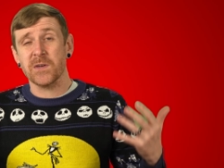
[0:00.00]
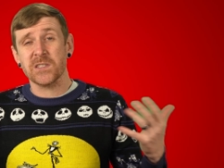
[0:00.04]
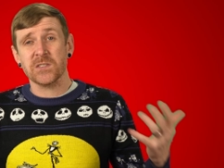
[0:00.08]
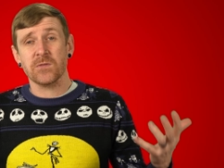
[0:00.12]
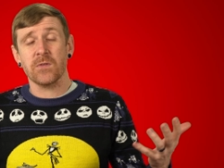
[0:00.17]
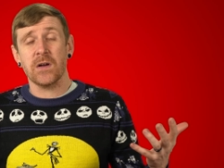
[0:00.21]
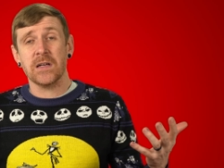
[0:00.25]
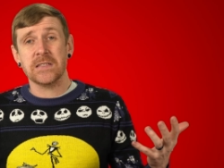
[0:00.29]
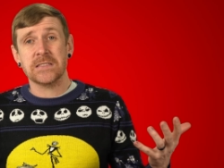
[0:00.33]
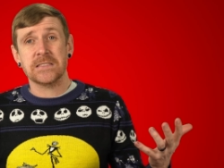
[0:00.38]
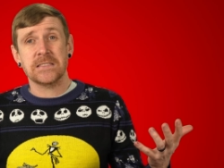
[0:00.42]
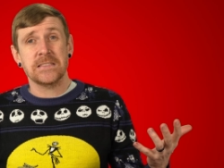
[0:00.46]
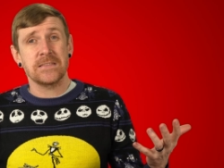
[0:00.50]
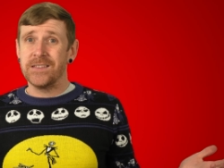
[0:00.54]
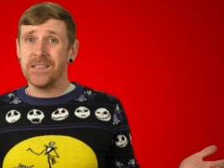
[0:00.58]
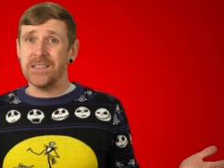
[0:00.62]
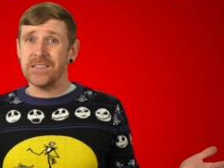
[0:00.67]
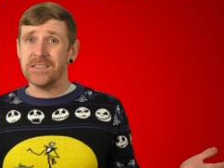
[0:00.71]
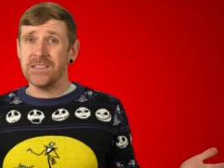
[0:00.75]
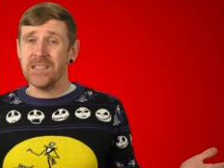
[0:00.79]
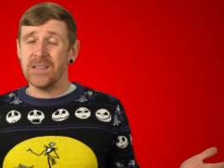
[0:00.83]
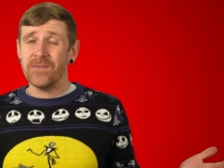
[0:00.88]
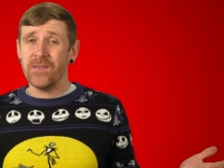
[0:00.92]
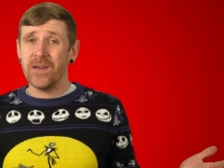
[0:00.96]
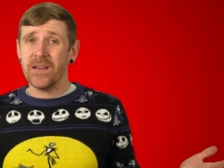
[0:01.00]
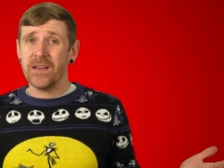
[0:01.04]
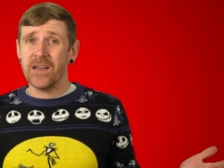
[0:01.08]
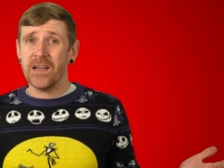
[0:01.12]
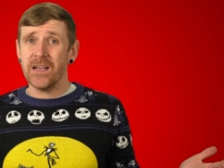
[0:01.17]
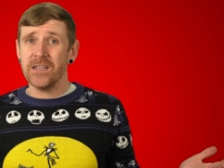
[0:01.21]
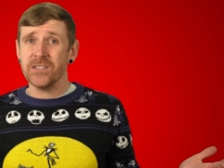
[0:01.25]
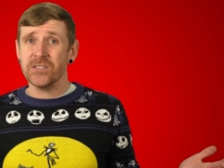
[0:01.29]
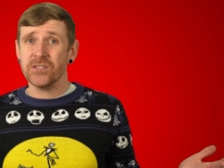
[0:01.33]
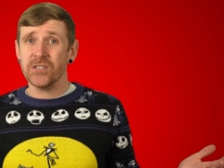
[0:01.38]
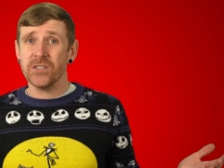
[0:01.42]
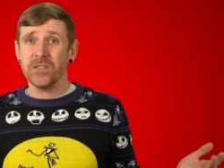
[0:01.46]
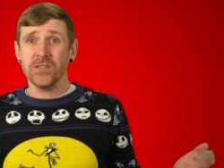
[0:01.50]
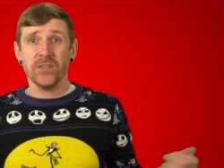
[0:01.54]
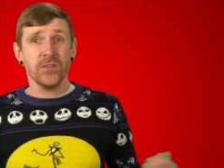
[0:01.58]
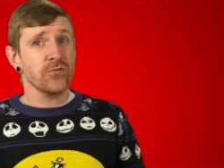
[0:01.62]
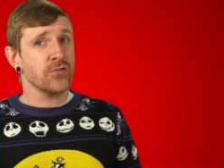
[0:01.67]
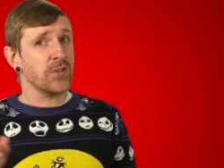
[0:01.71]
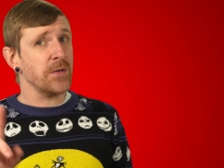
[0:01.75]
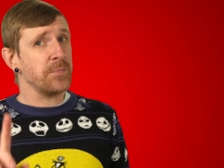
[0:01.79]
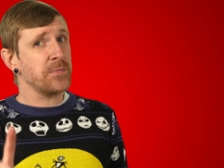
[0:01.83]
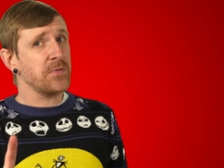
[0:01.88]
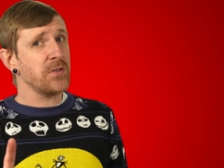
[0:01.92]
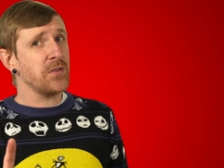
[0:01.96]
restaurants, Disney vacation,
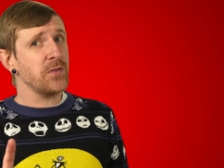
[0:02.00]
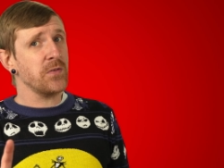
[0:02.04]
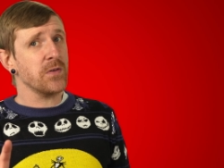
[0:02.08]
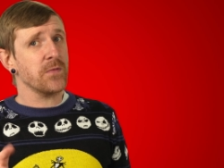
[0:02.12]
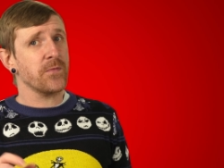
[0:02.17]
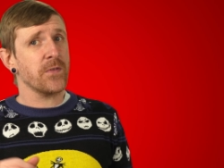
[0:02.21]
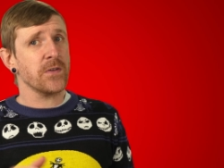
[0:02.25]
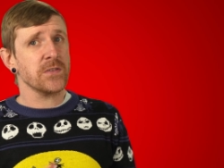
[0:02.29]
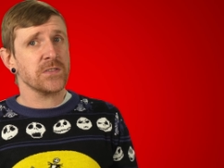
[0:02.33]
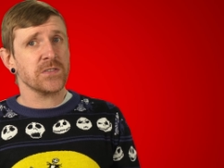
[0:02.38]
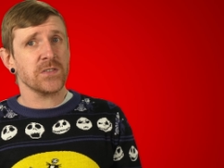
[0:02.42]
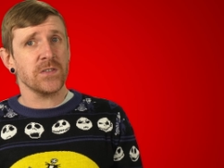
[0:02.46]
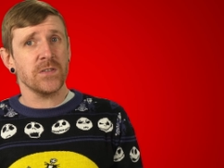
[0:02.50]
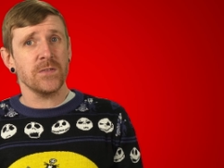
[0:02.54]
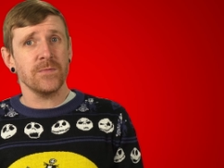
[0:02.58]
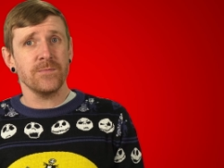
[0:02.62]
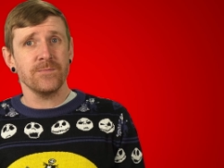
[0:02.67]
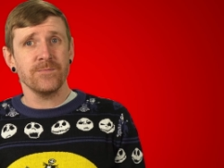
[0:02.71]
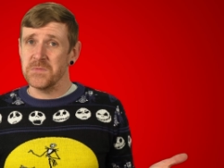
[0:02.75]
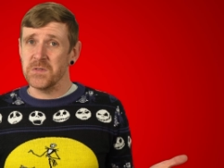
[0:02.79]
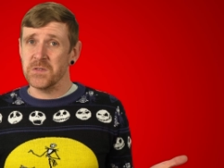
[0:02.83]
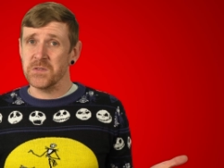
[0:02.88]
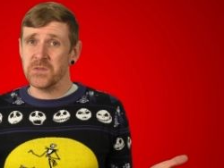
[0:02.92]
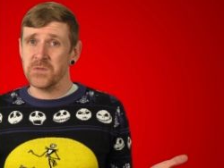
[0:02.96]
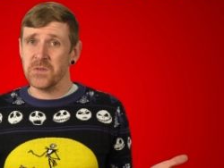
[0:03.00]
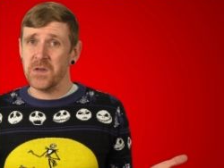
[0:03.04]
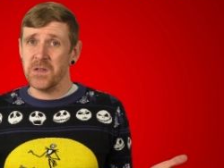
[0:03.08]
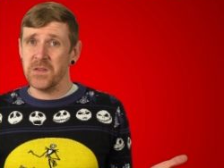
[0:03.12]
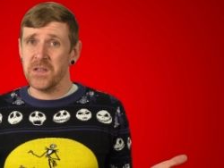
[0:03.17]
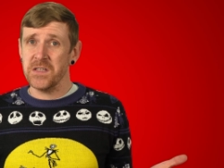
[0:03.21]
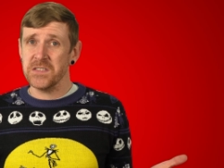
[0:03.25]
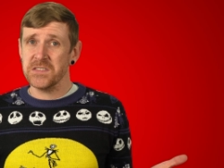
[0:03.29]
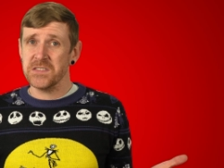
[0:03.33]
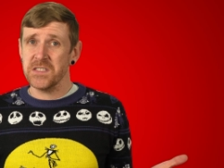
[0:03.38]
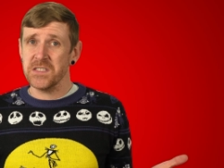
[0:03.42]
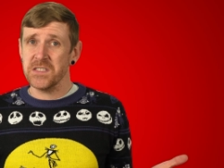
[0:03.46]
trip to Universal. Those are all nice